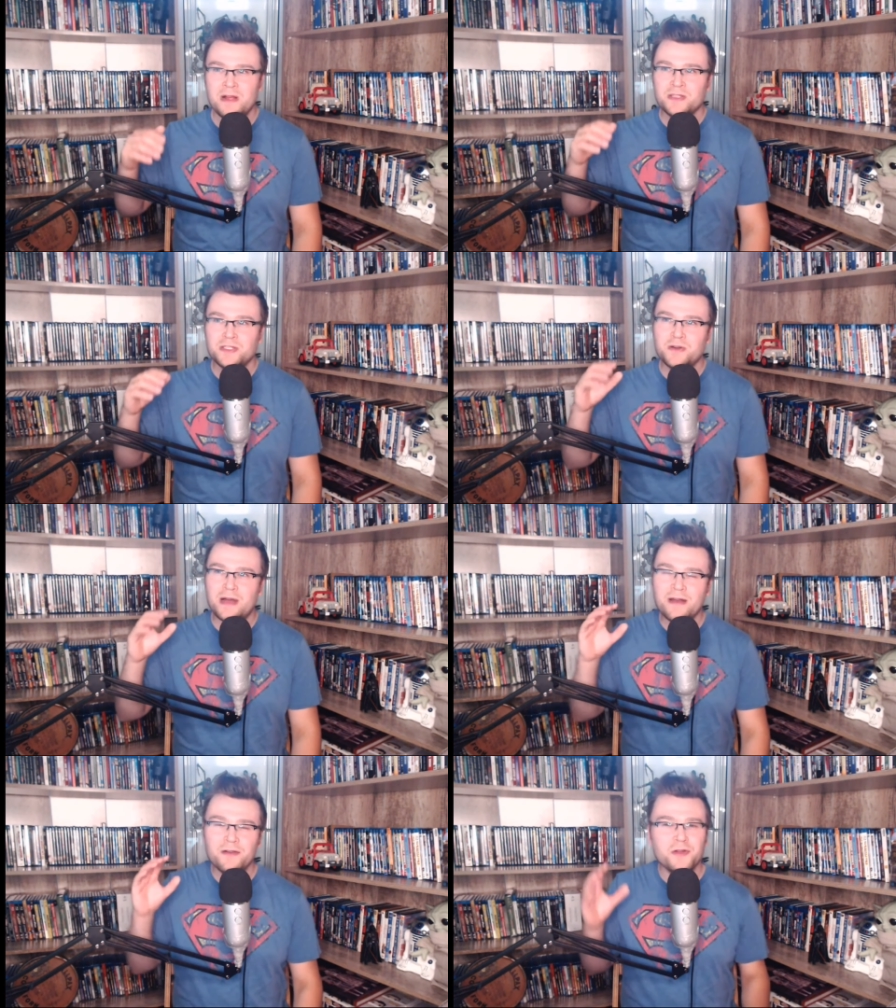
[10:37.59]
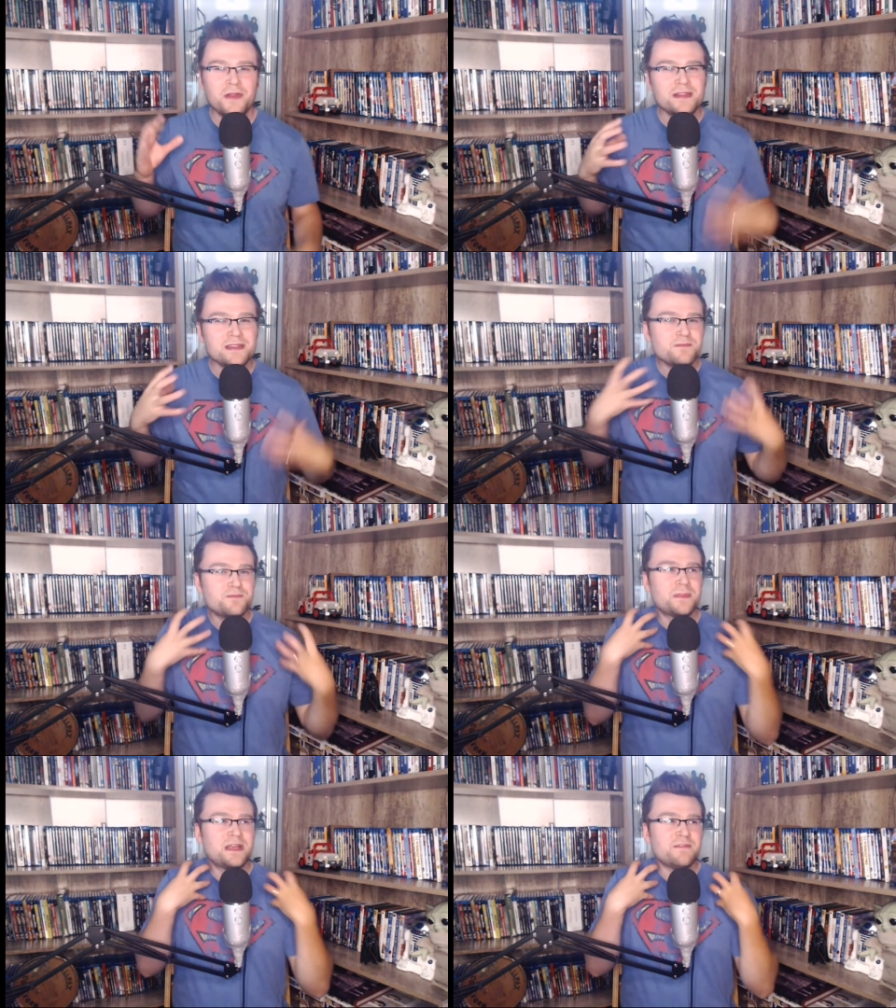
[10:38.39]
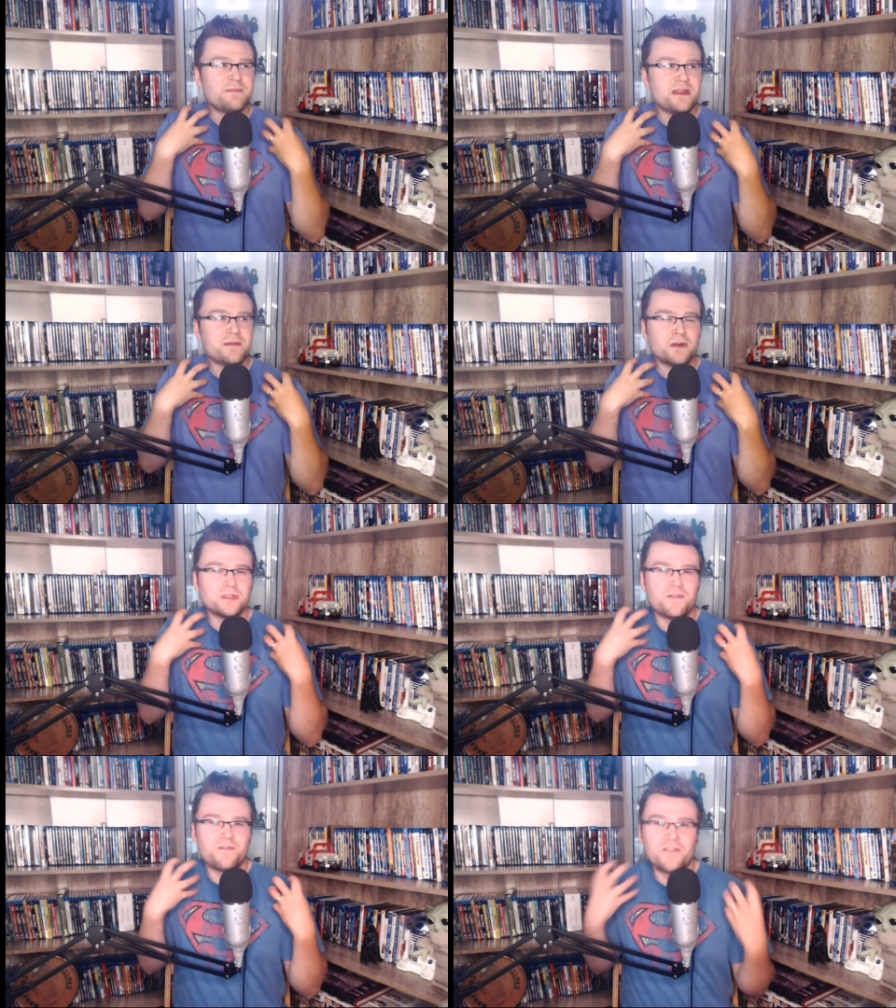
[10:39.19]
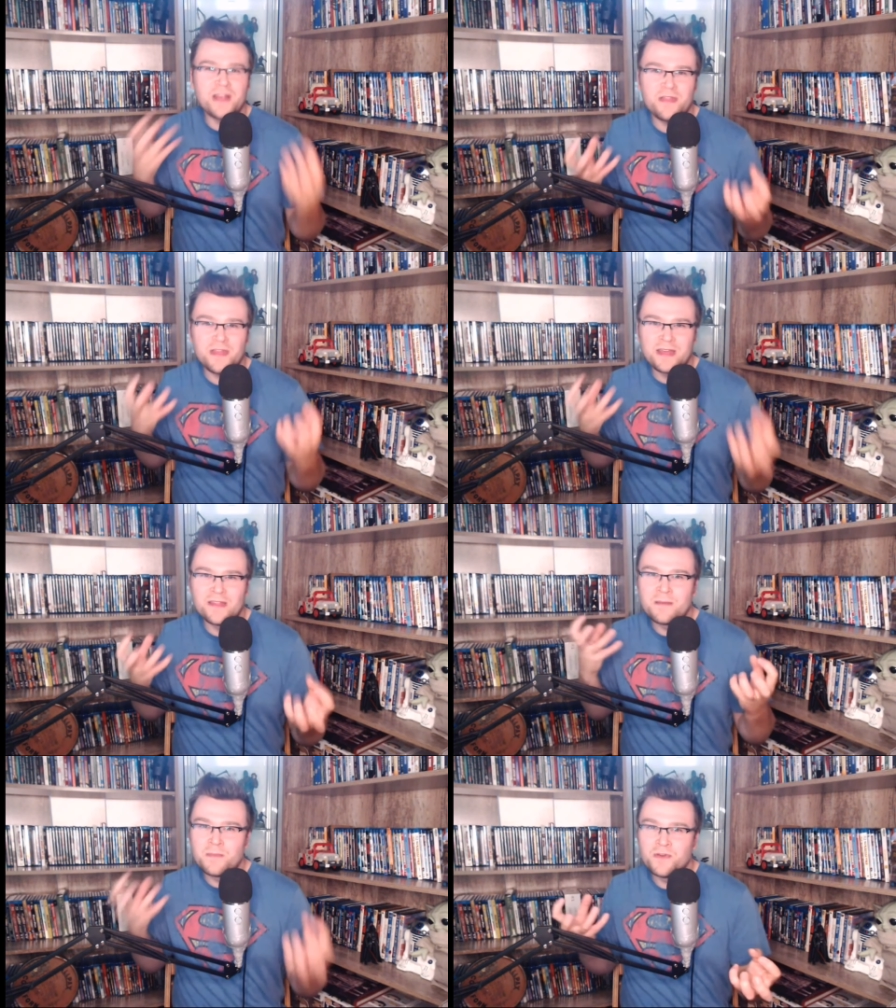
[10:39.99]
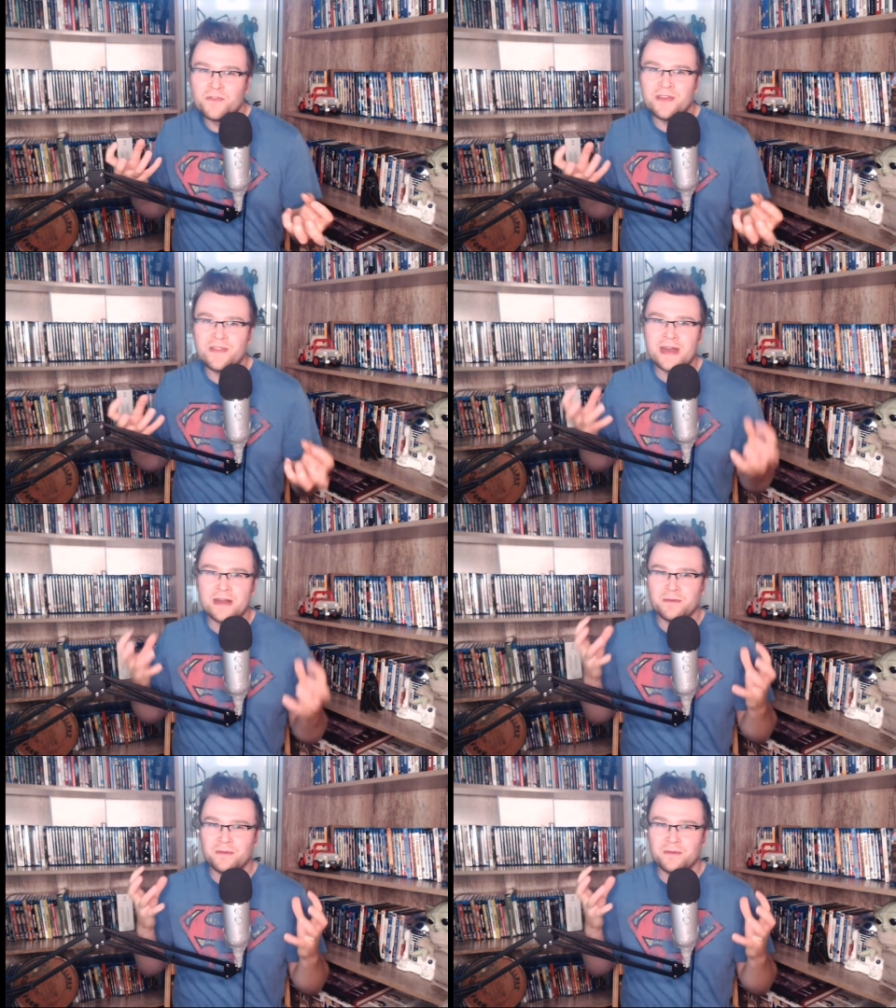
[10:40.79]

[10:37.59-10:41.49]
So I don't know. That doesn't give me the most faith in the movie that it